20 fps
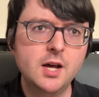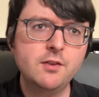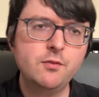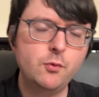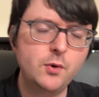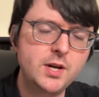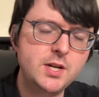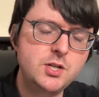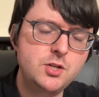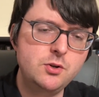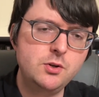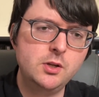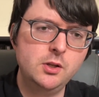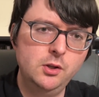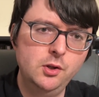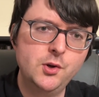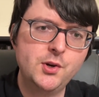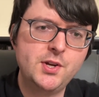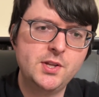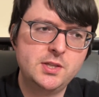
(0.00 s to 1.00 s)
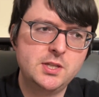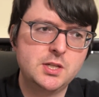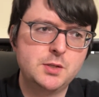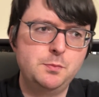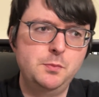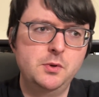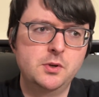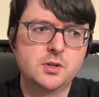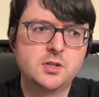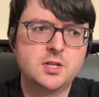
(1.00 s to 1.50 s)
of ways, you could look at this
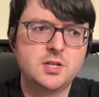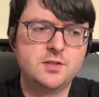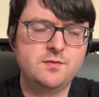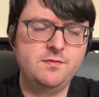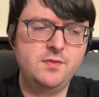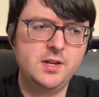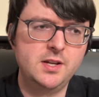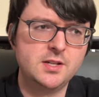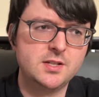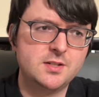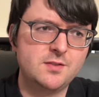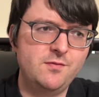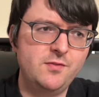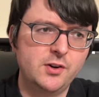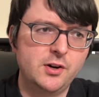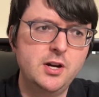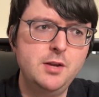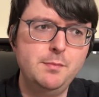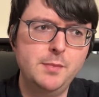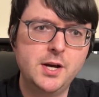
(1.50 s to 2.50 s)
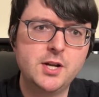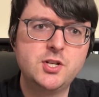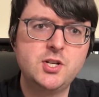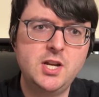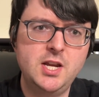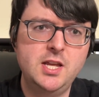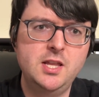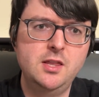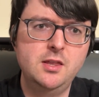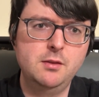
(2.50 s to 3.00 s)
book as very much
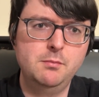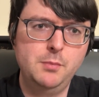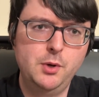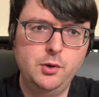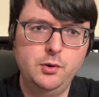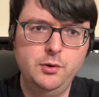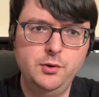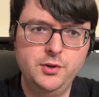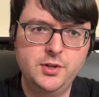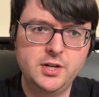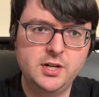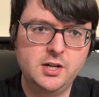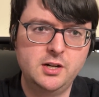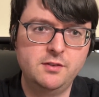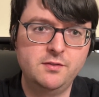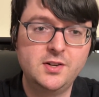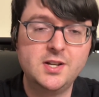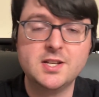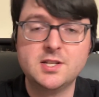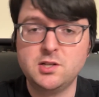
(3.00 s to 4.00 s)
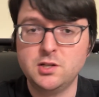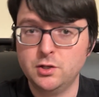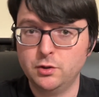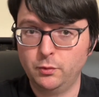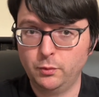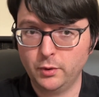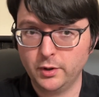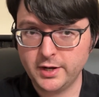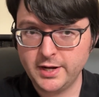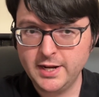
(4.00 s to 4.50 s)
in the mold of Casino
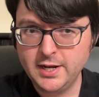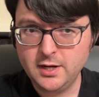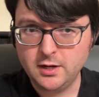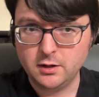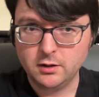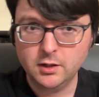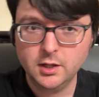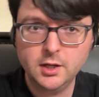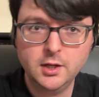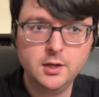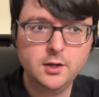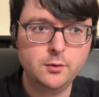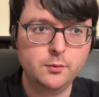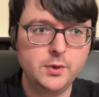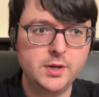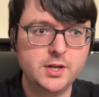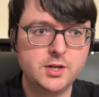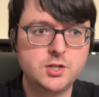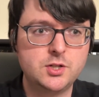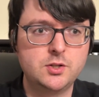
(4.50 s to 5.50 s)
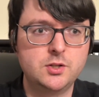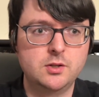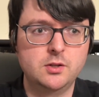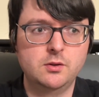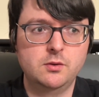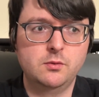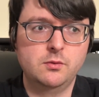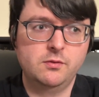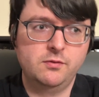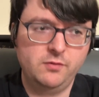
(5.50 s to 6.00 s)
Royale, which
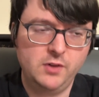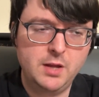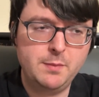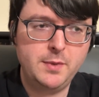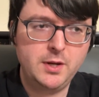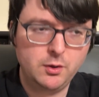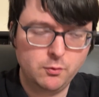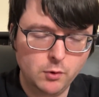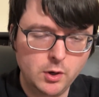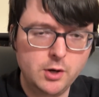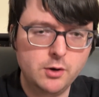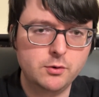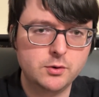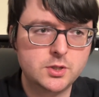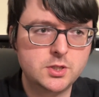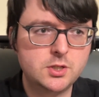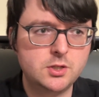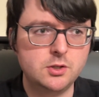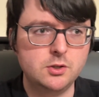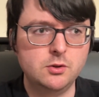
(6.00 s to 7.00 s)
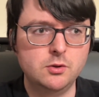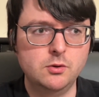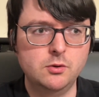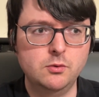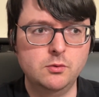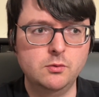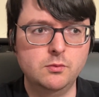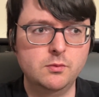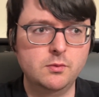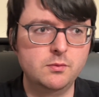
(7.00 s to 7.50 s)
Fleming wrote
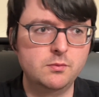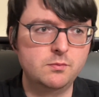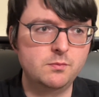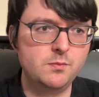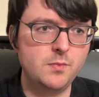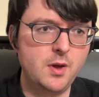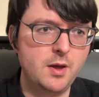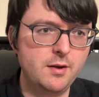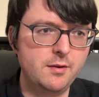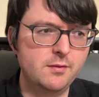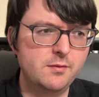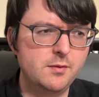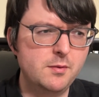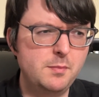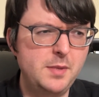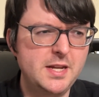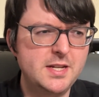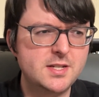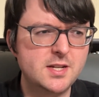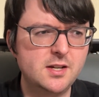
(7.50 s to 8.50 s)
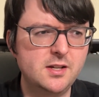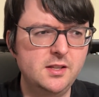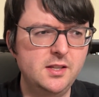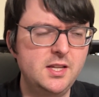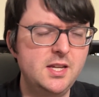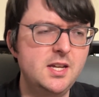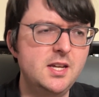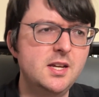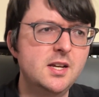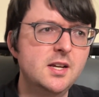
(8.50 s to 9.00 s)
to
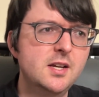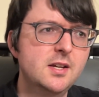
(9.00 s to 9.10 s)
basically